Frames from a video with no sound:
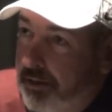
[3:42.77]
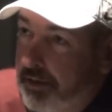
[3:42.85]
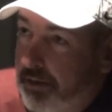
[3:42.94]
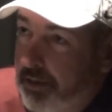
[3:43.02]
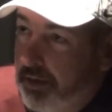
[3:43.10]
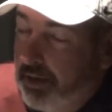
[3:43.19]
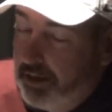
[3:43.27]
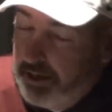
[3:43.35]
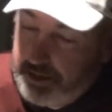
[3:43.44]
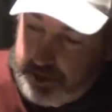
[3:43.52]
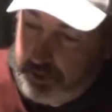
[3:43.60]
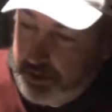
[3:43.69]

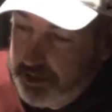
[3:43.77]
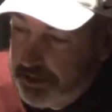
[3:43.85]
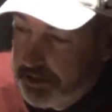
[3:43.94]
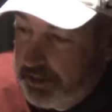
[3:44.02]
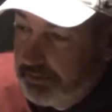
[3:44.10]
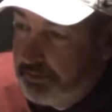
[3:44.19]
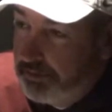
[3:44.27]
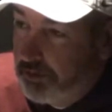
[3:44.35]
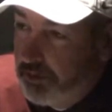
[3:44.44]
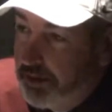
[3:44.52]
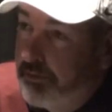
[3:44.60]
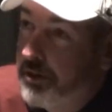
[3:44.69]
Uh, so we just said,
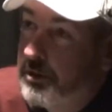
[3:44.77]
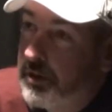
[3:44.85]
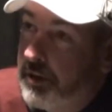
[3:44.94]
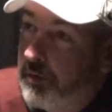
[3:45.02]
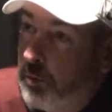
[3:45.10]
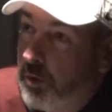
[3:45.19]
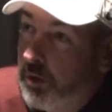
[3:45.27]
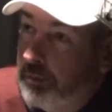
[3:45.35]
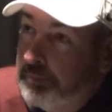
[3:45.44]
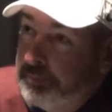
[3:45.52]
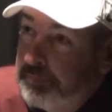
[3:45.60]
"We're give, it, give it a whirl.